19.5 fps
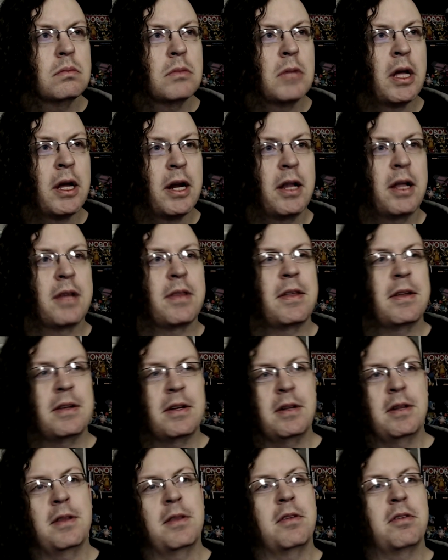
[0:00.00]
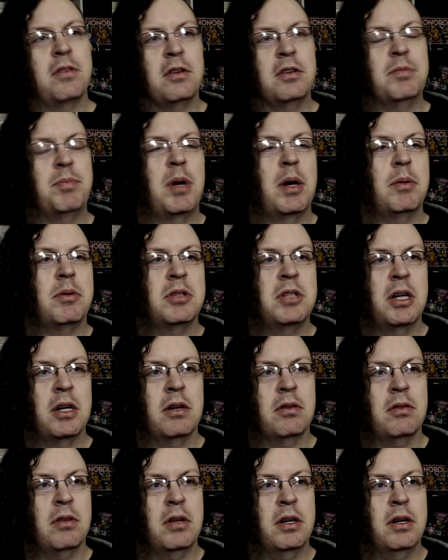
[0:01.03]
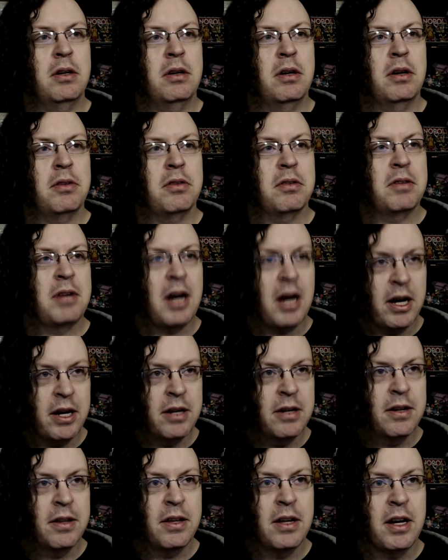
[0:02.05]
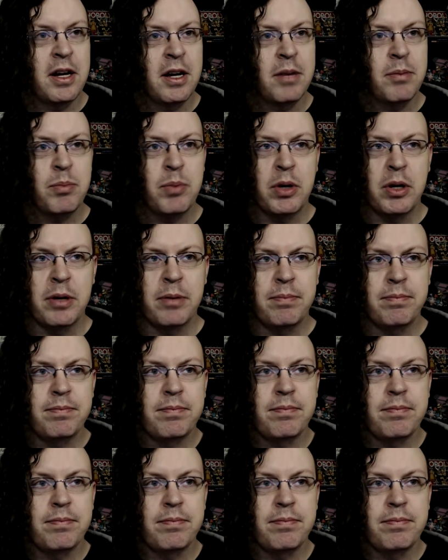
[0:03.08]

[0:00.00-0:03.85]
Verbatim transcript: And I like that they did the salt and pepper shakers later as a tie into that, but